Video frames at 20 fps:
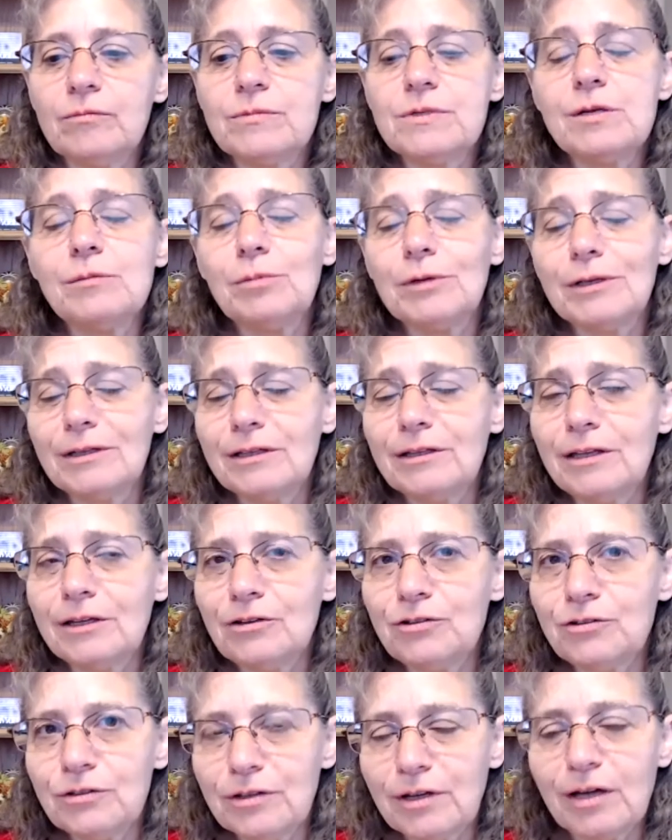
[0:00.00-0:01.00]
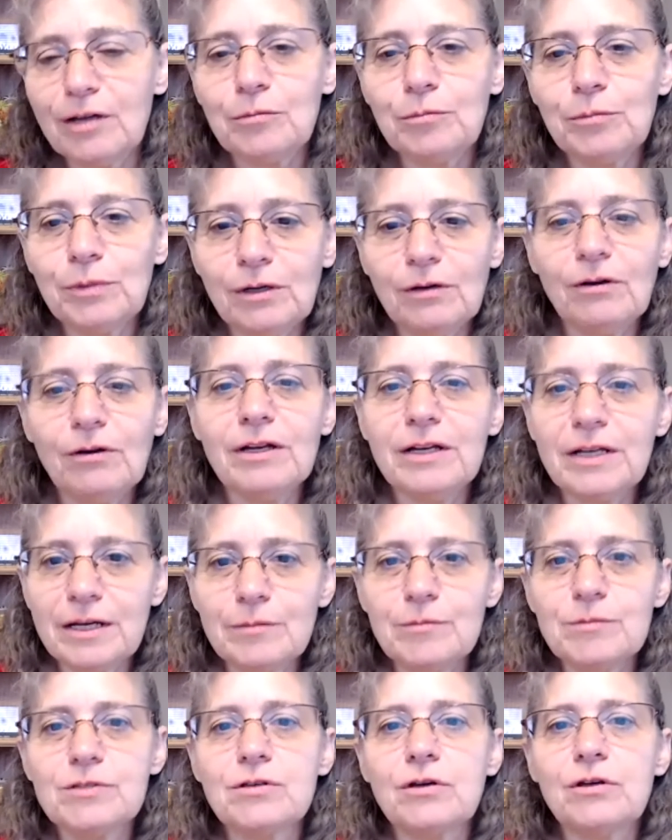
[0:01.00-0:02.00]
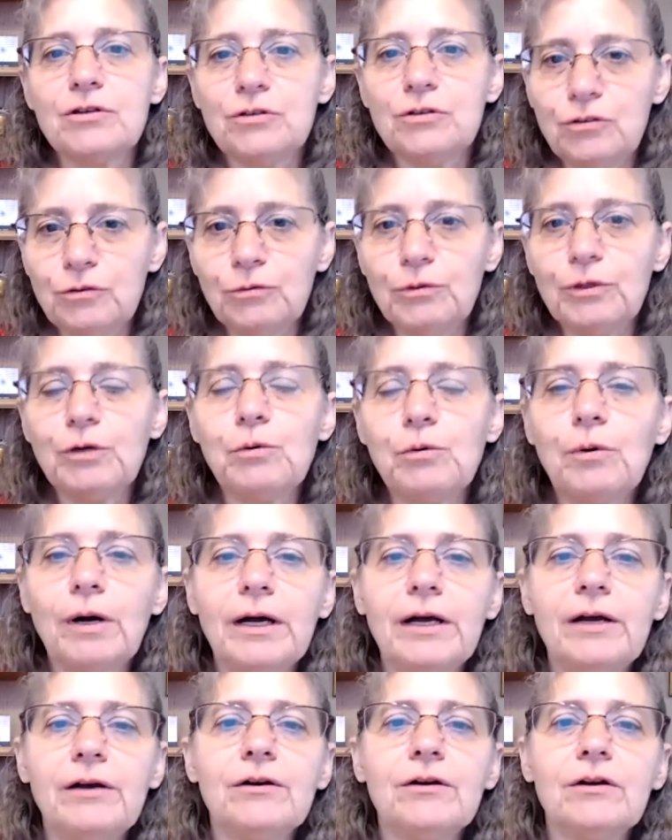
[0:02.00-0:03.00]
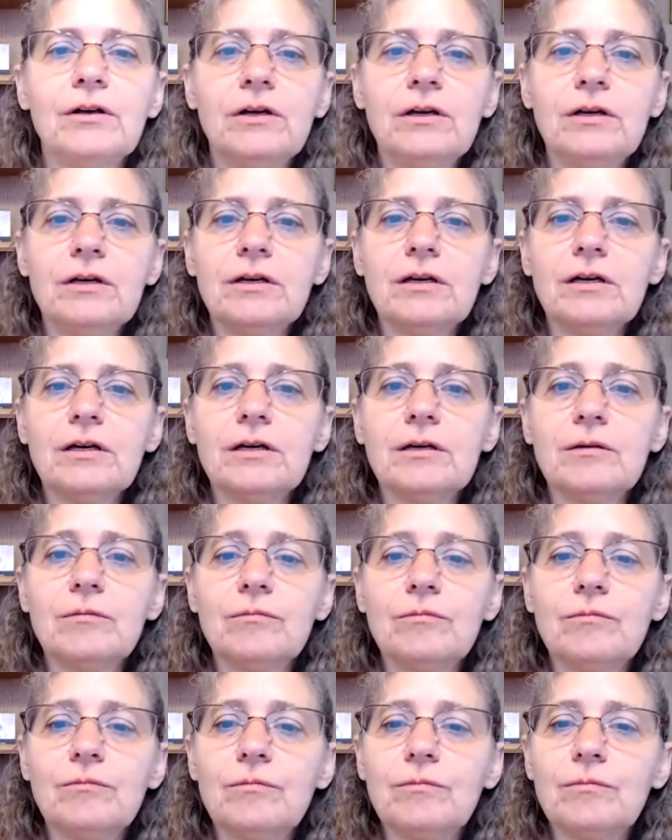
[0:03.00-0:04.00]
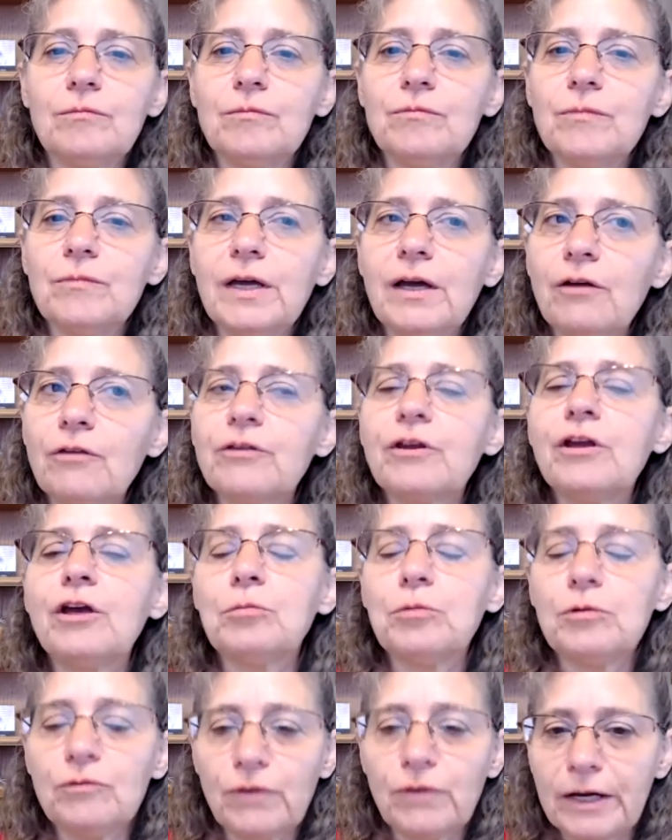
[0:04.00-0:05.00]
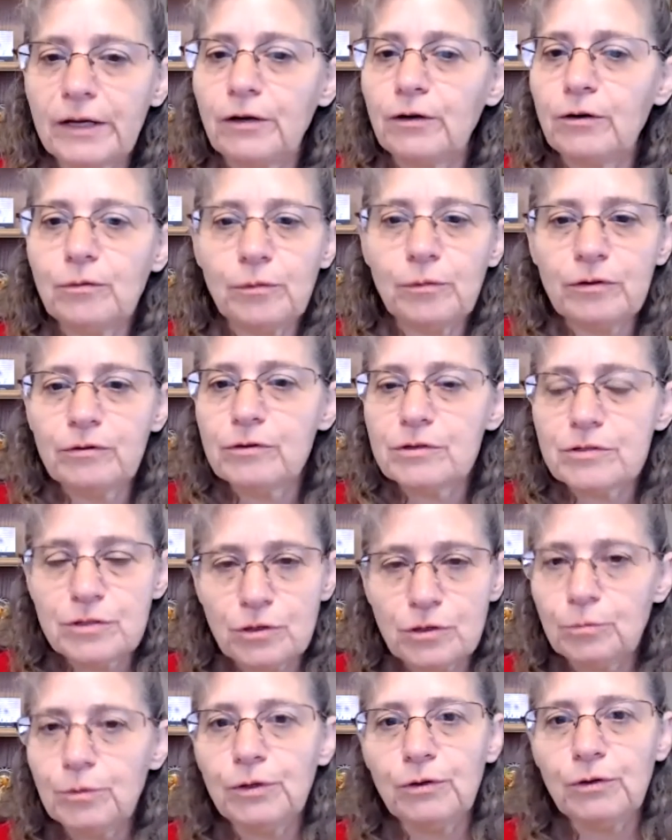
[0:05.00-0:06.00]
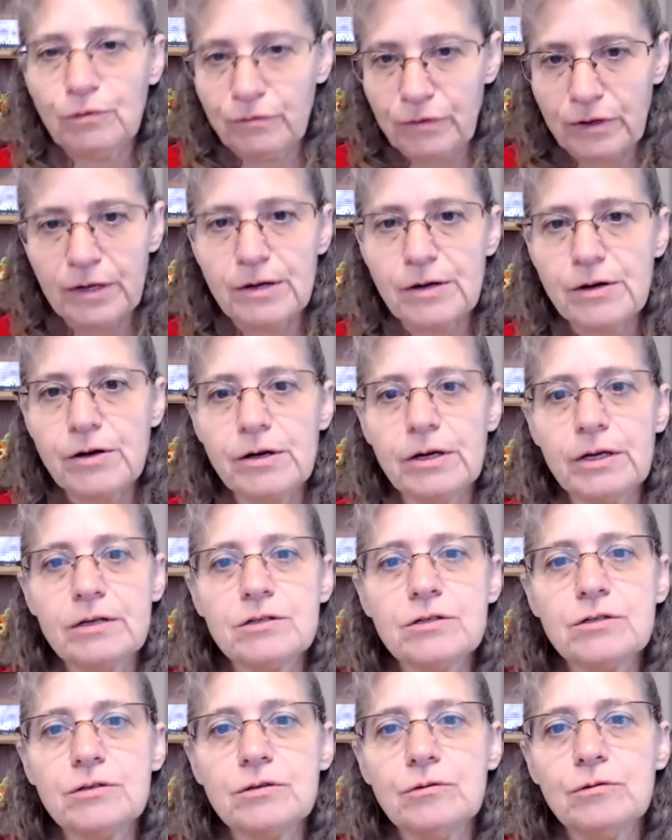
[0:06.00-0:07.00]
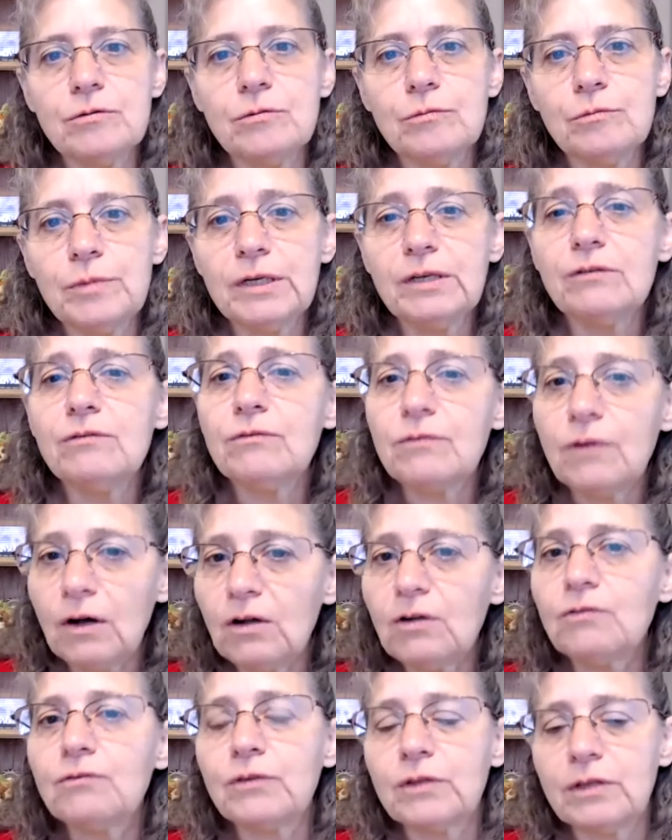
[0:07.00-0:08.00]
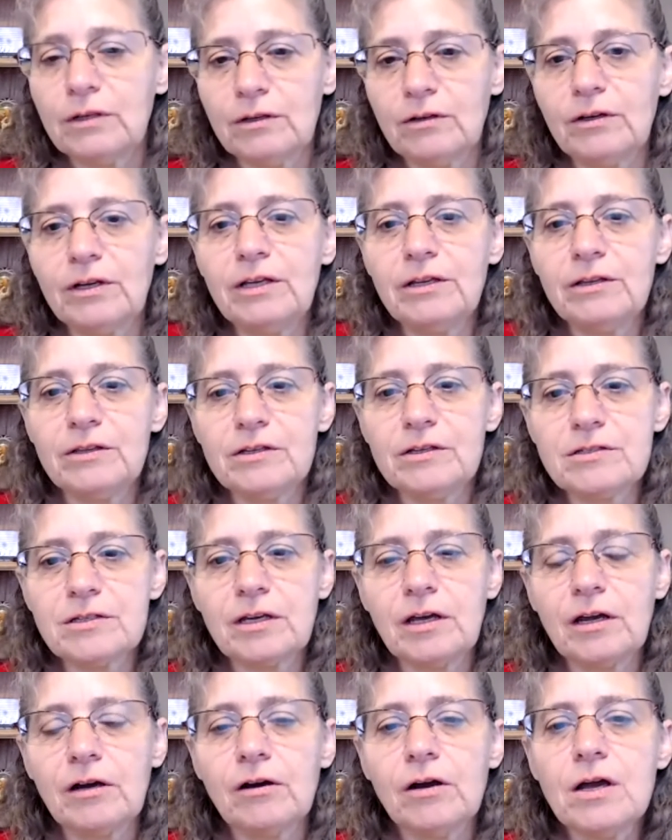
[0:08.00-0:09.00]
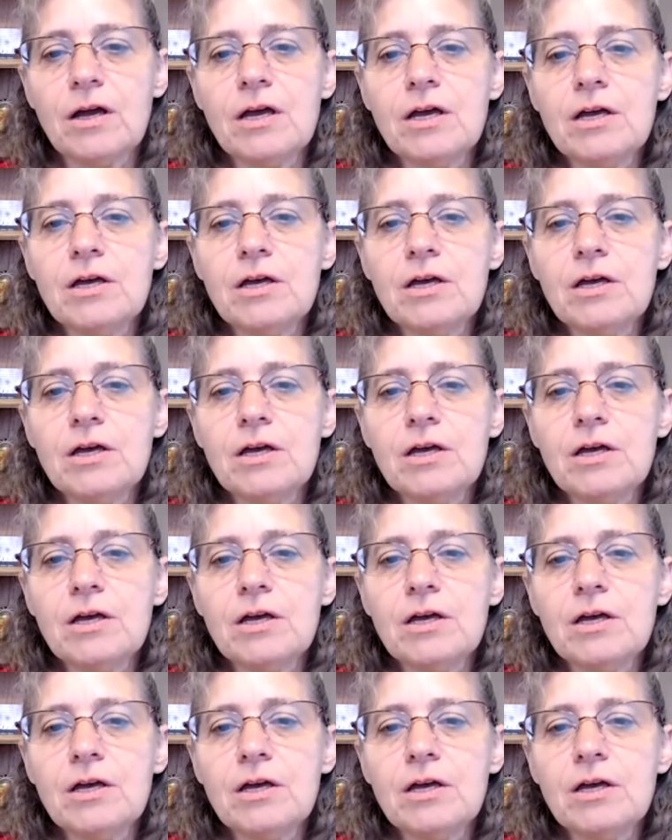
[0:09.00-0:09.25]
Typically, they should not be on Amazon. You do require um, healthcare provider, whether it's human or veterinary, to be involved in this care.